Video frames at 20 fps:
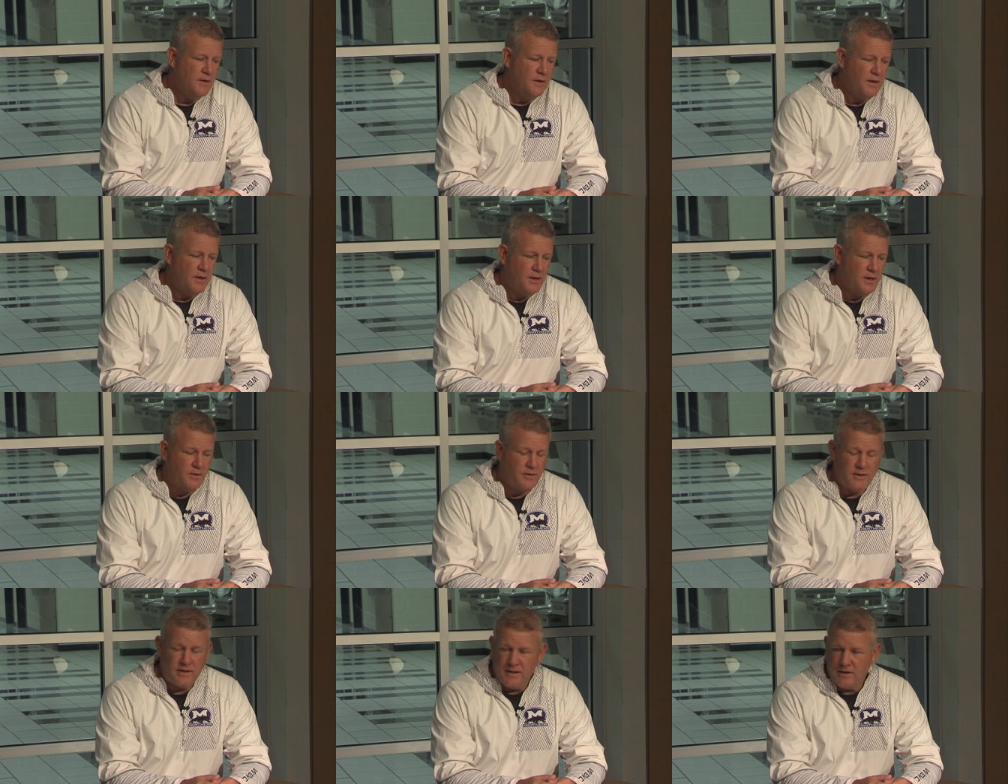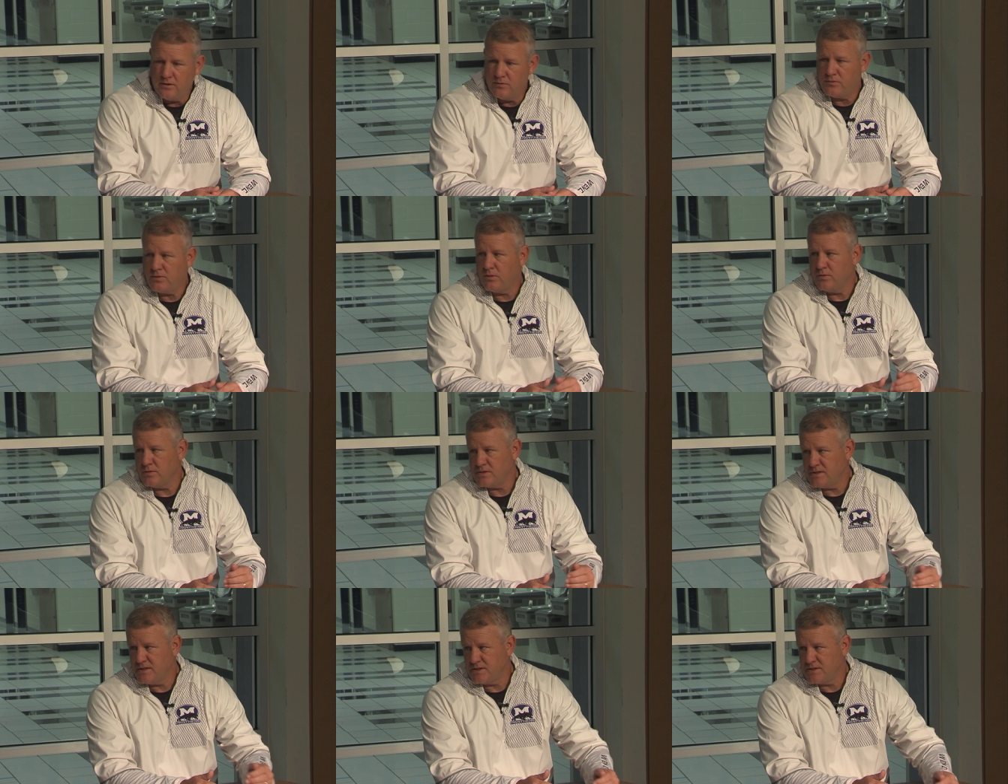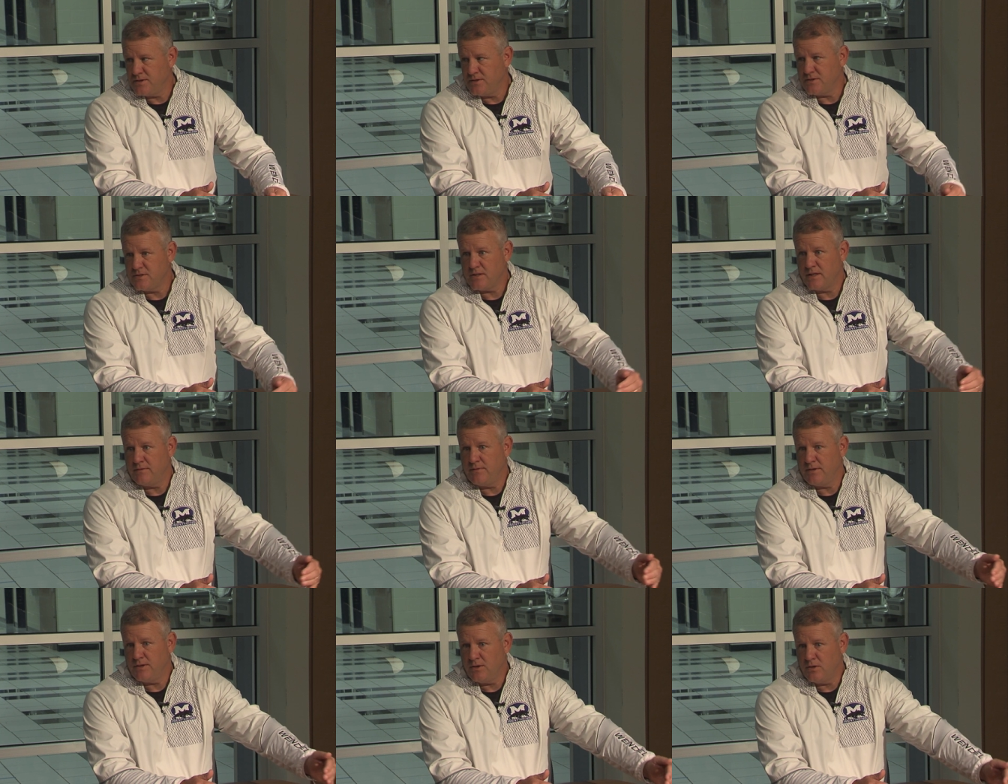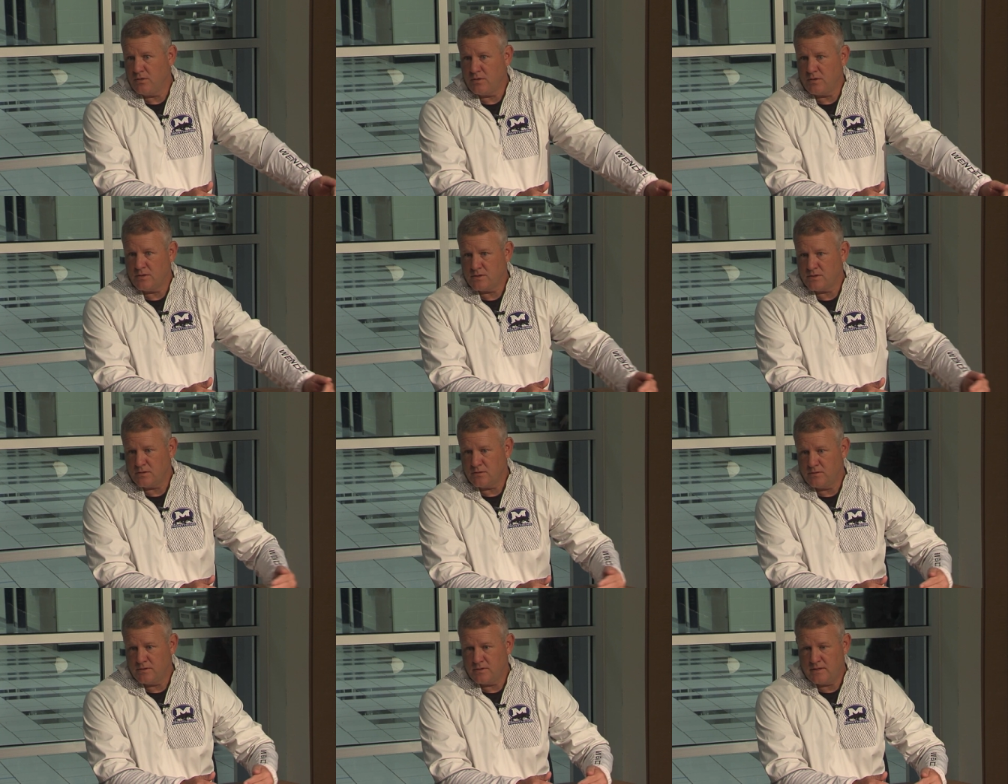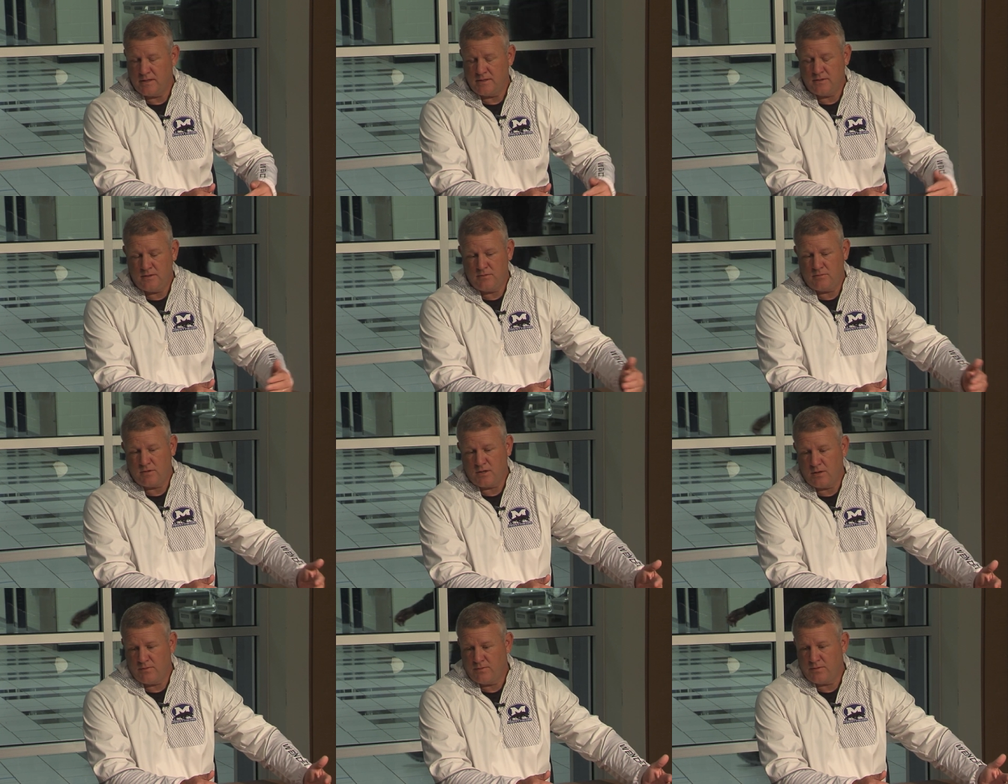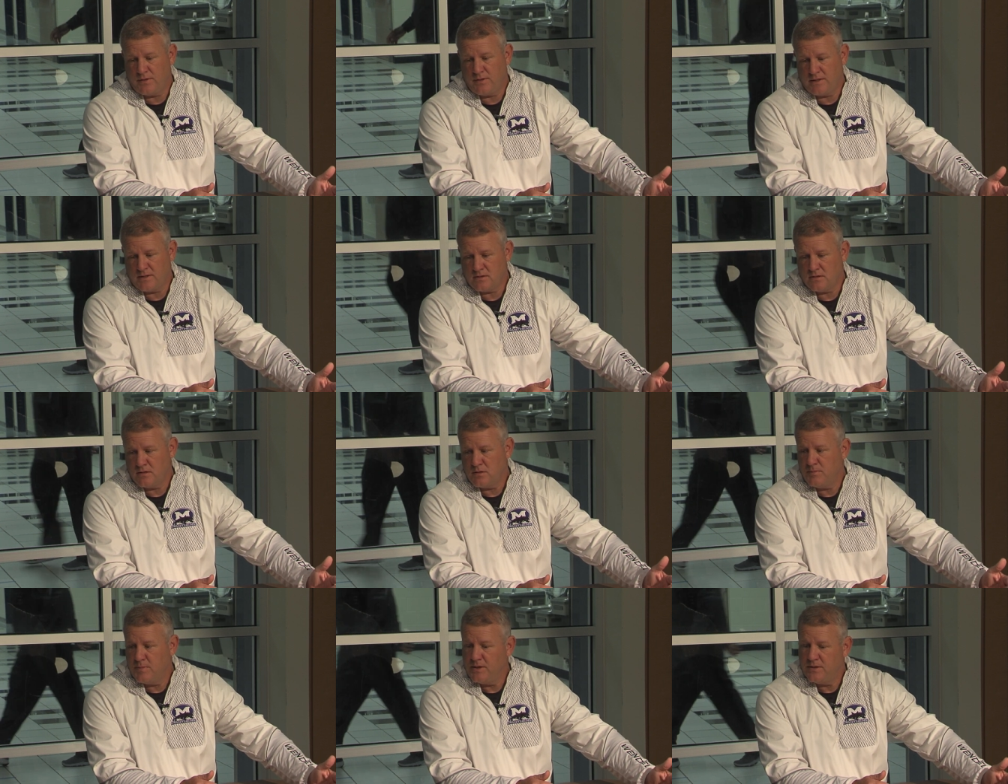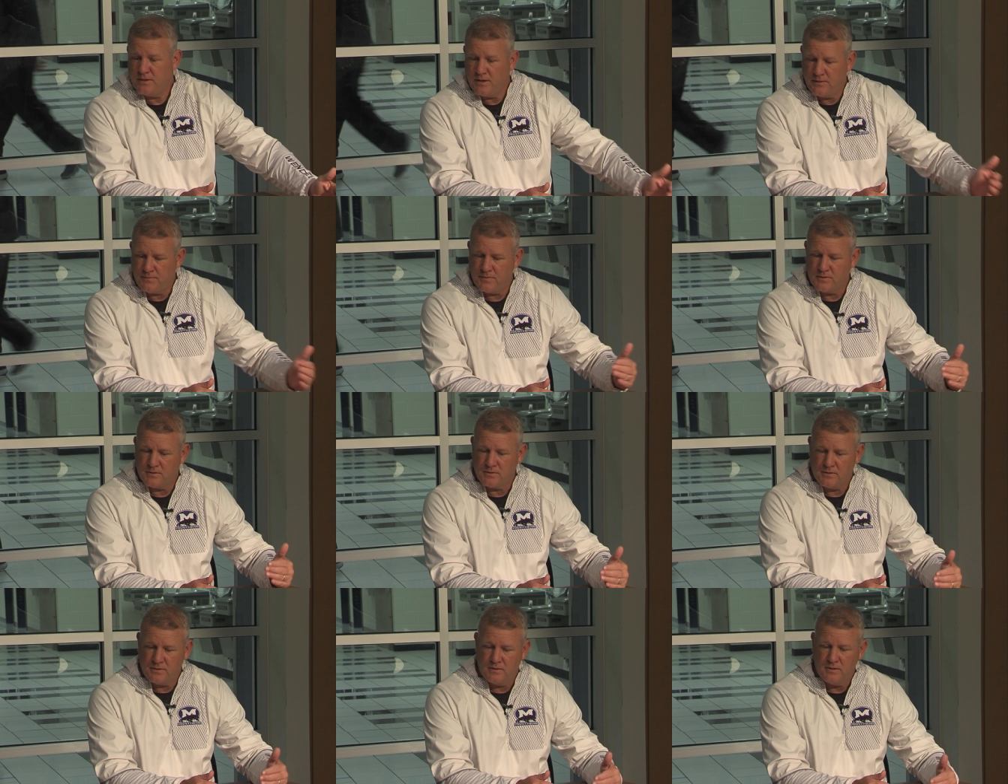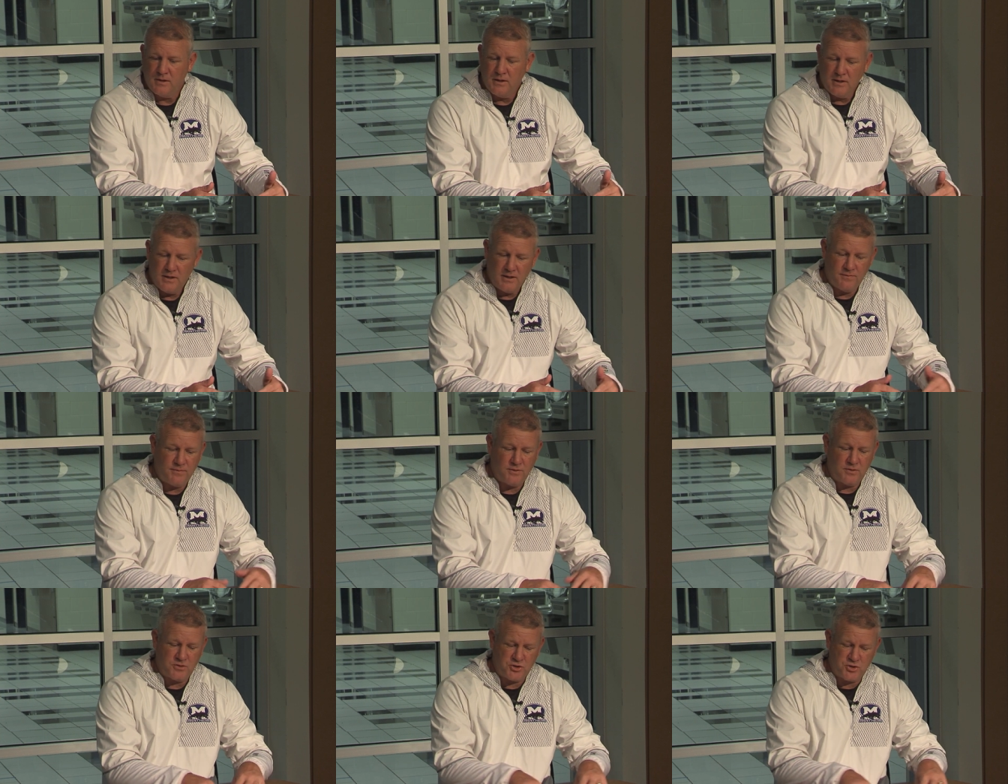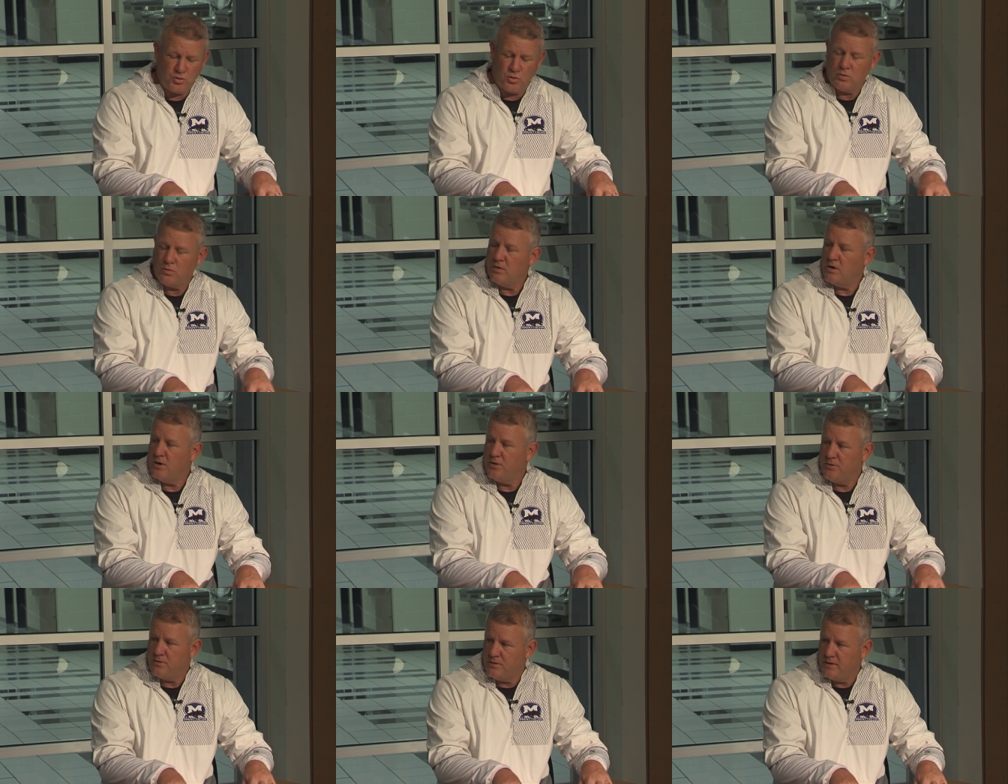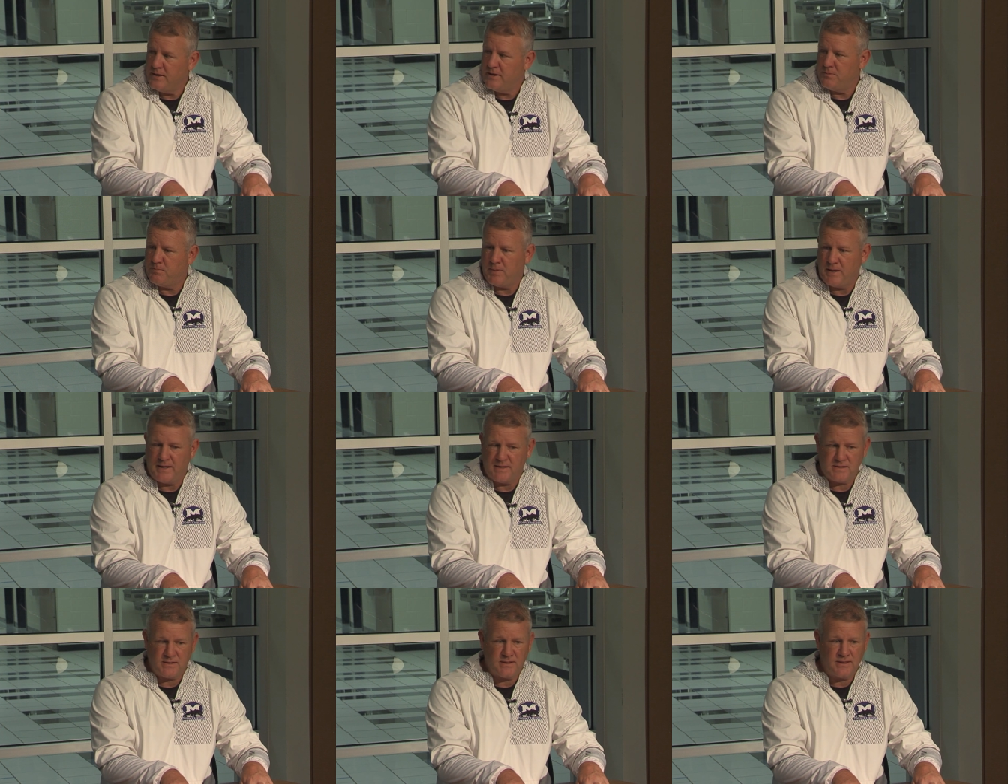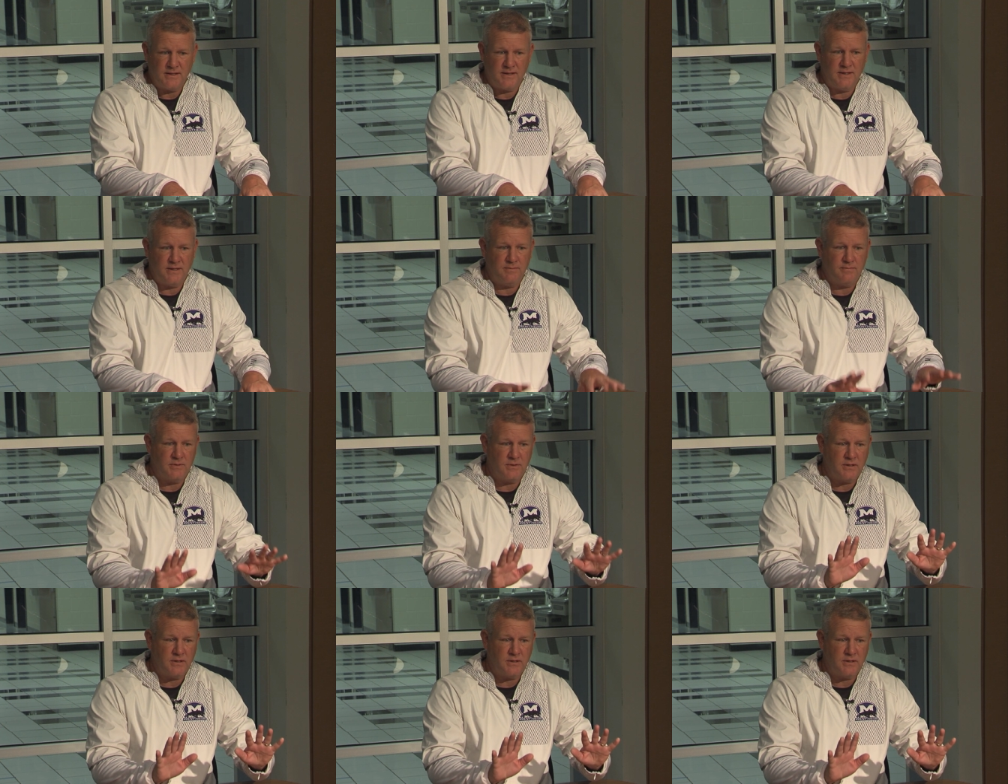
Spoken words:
that he can throw it 60 or 70 yards, so that you cover things a little bit different than if they're short underneath passing game.